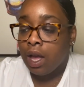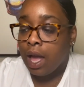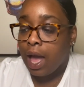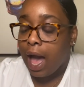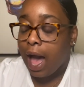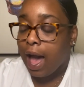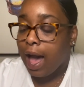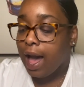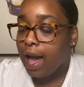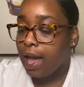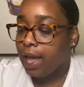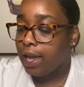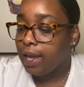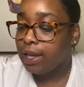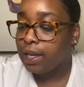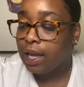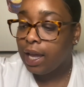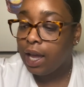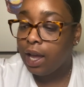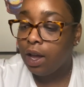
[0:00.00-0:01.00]

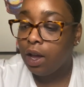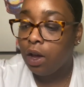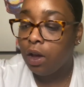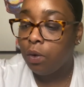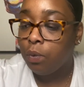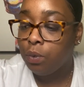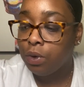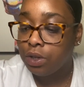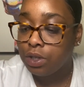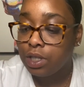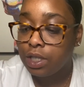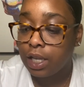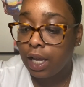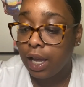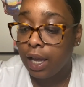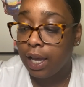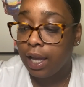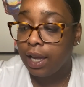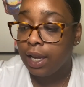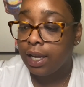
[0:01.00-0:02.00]
I will
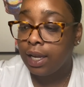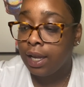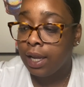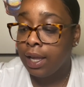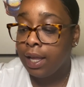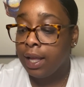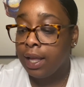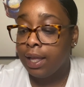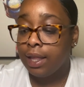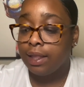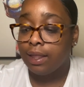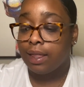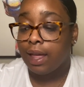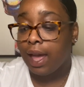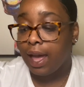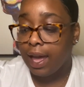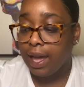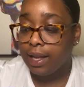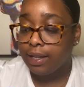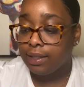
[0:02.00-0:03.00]
say
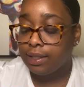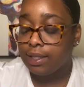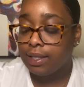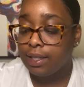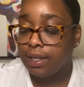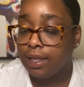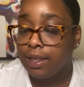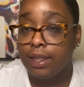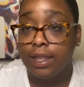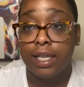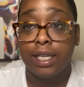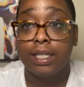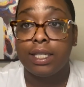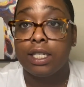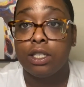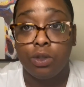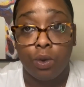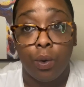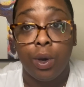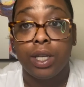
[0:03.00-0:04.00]
that this
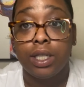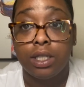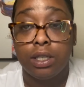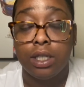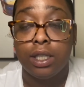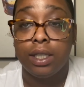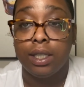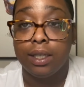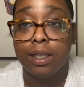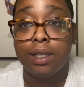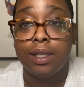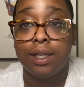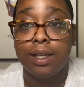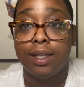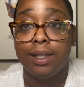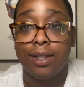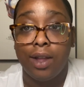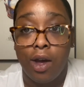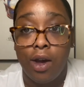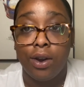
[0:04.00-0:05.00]
is going to look
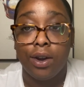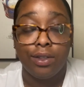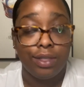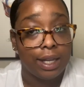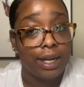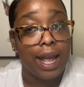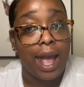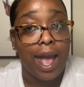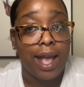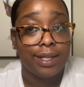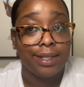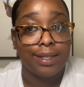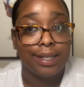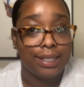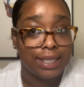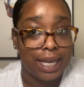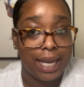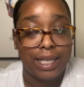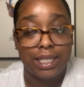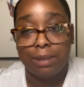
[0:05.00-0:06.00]
longer than it actually
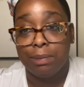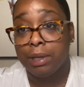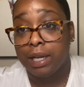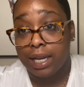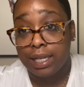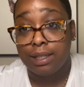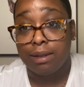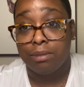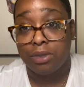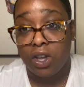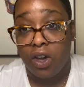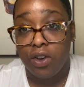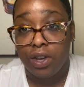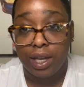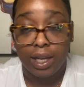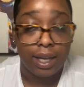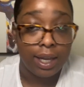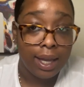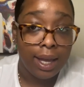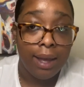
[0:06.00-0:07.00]
takes because I'm
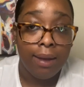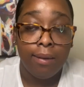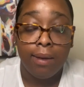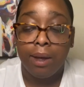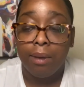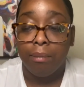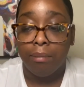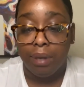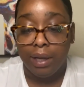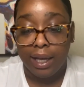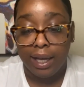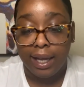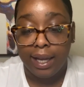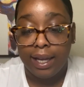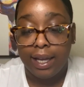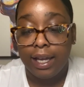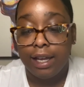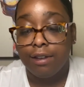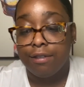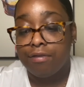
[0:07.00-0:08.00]
talking.
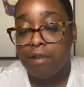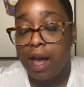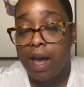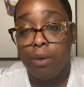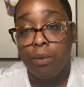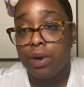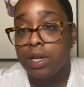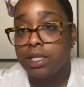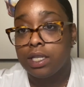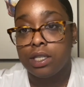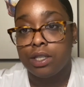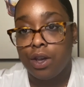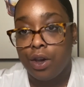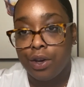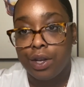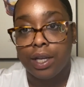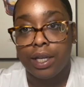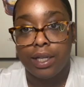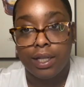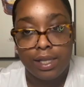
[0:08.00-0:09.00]
But if I wasn't
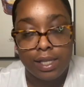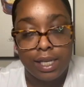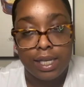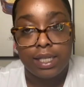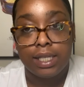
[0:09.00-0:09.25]
talking,